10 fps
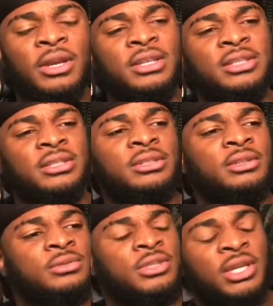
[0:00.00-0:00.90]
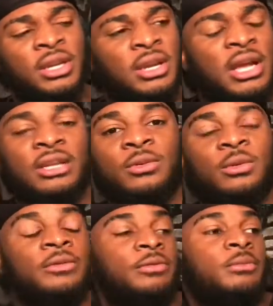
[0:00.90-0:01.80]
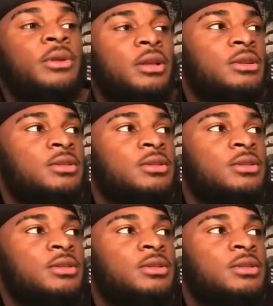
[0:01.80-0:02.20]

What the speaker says: And this, you know, chick I knew looked familiar.